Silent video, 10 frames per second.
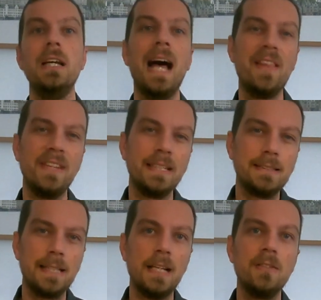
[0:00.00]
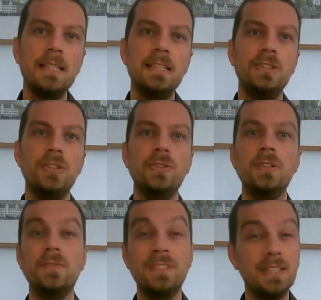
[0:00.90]
and the accelerated use
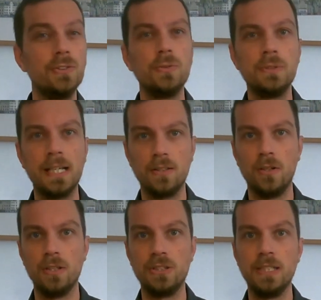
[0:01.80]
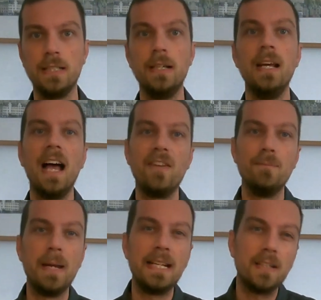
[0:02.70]
of digital technology have
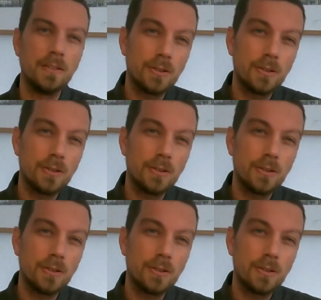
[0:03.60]
made a